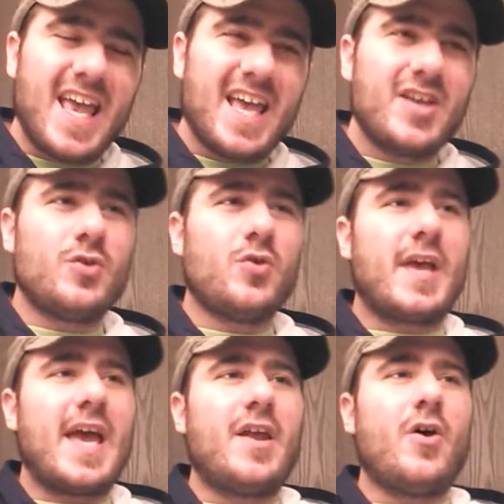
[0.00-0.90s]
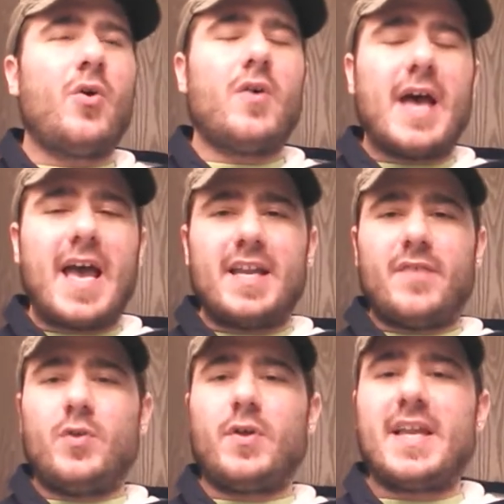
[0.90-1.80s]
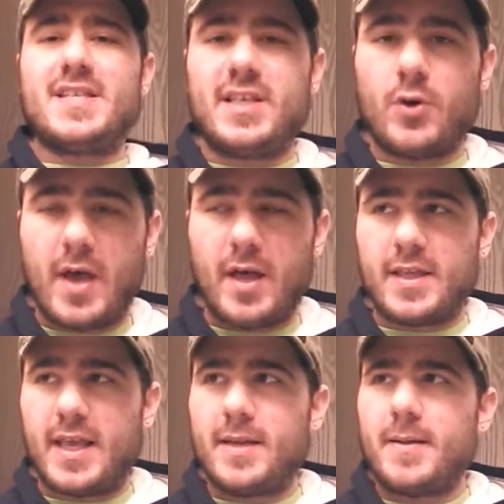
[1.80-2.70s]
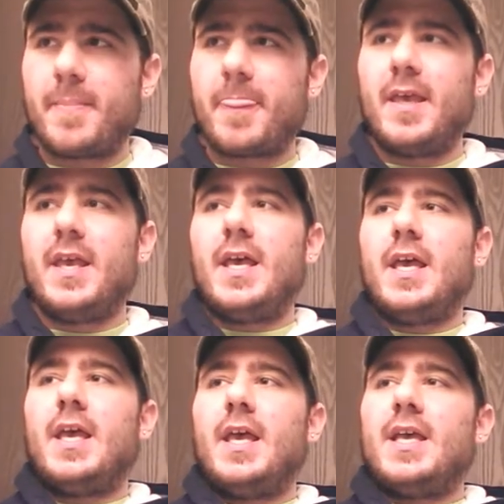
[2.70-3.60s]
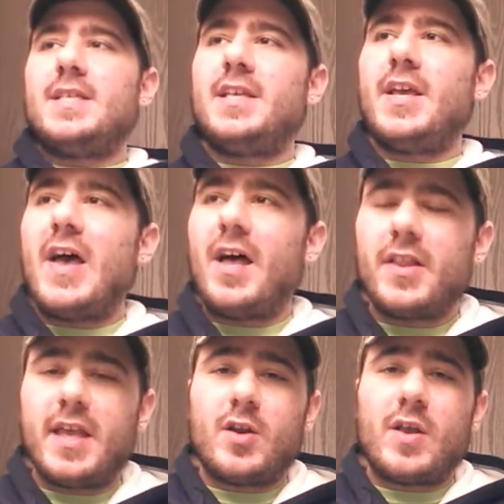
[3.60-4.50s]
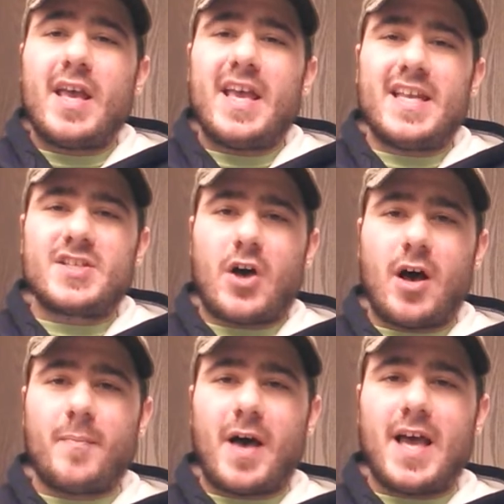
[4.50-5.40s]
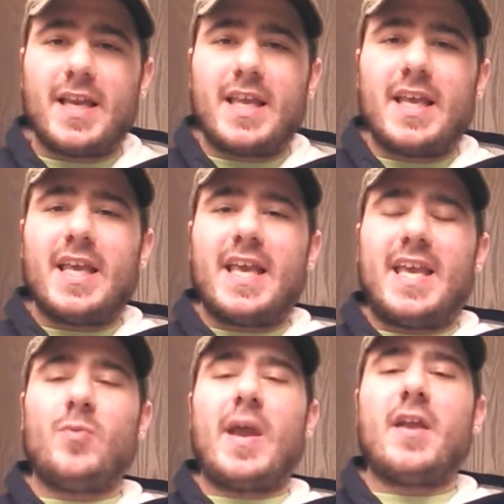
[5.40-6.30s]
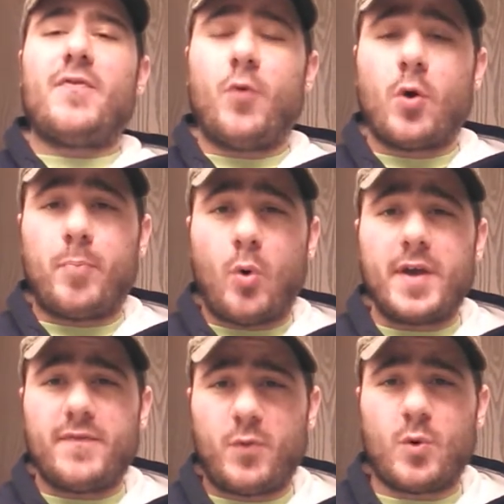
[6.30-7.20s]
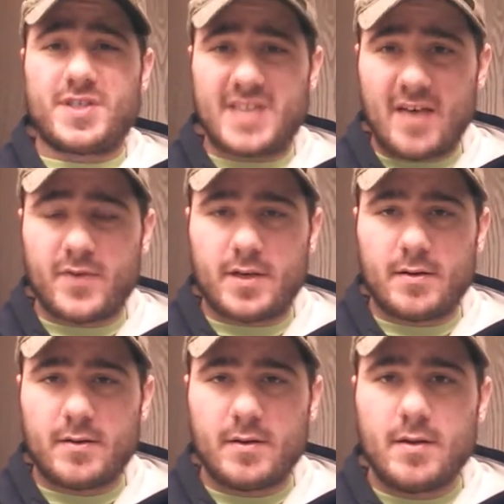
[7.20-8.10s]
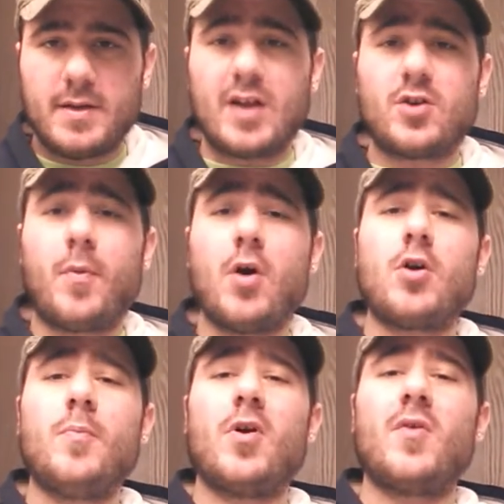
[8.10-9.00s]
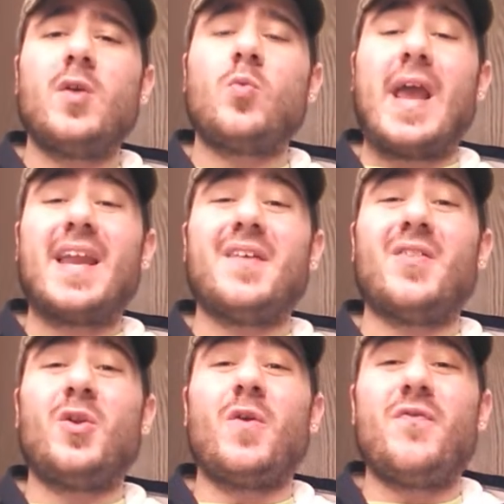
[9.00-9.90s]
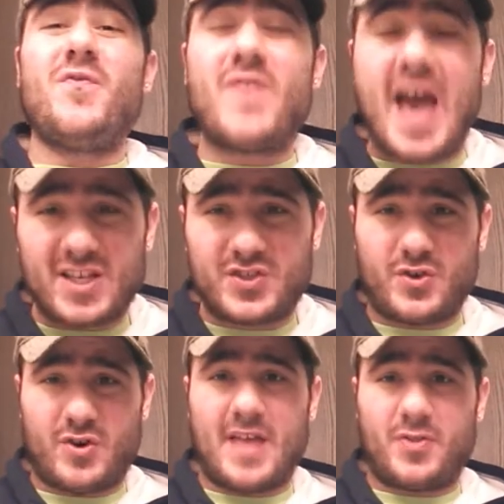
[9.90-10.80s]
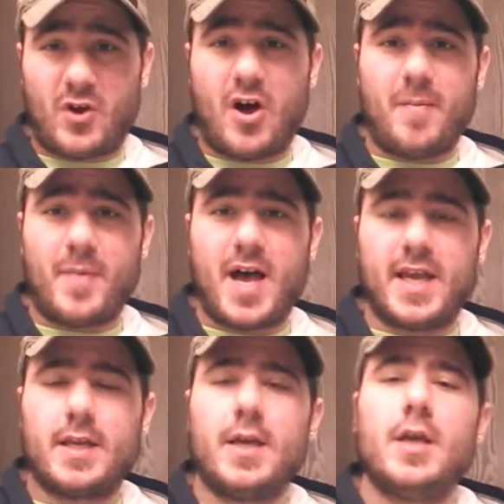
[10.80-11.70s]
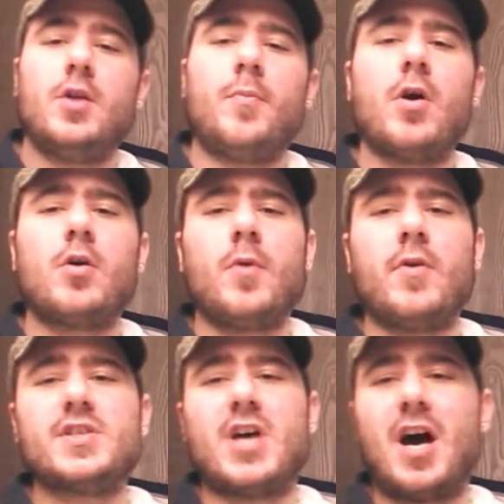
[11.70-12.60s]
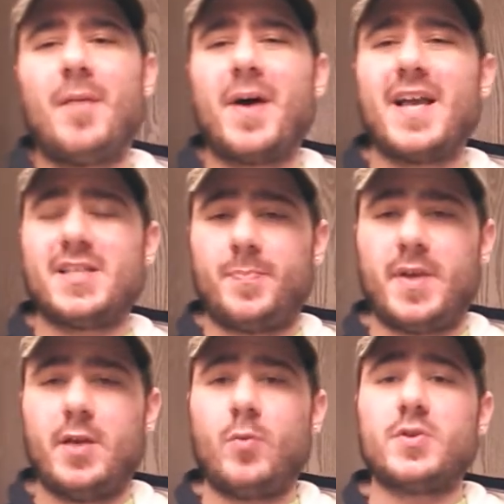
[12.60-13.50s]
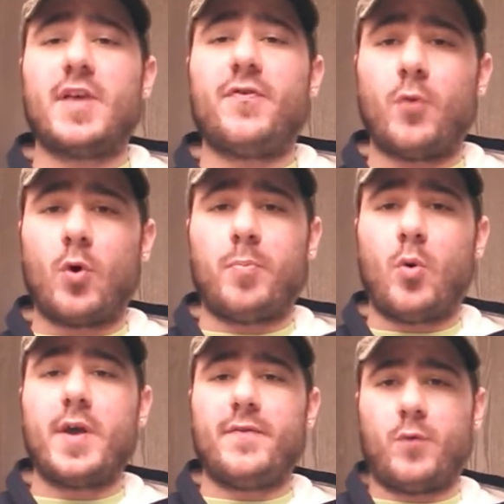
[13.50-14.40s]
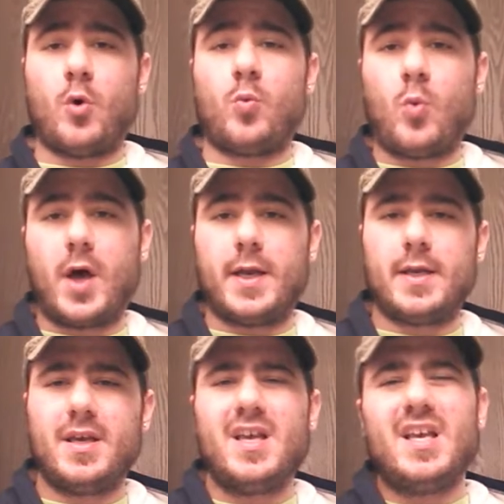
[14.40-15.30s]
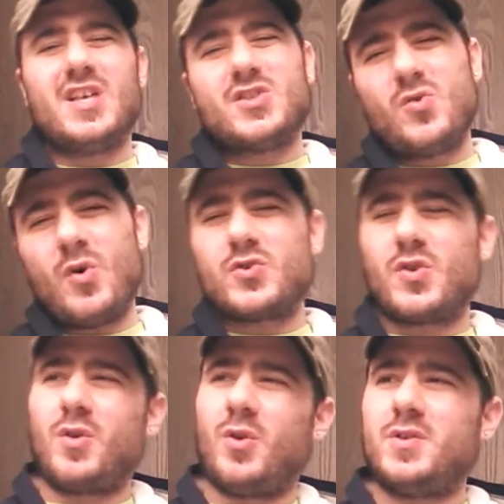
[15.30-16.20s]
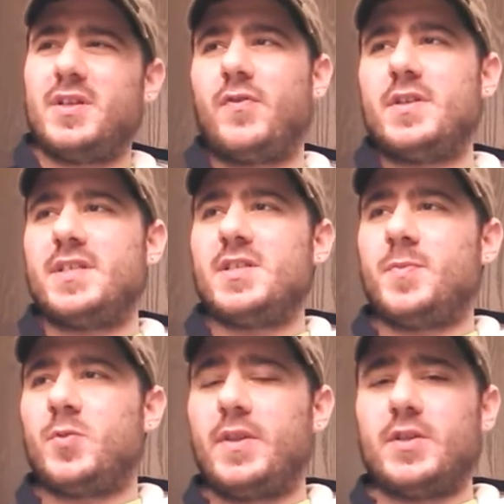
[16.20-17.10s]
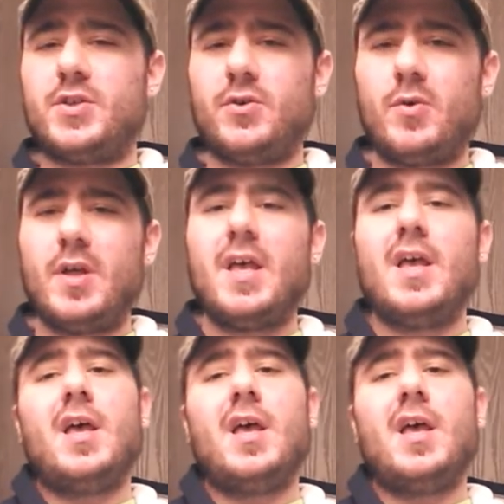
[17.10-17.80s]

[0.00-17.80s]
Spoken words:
And you look at if you look at Ezekiel Elliott in his combine, he ran a 4.47. Now, DeMarco Murray ran it a little faster at the combine. DeMarco Murray's combine speed was a 4.41. So those are the little differences between the two.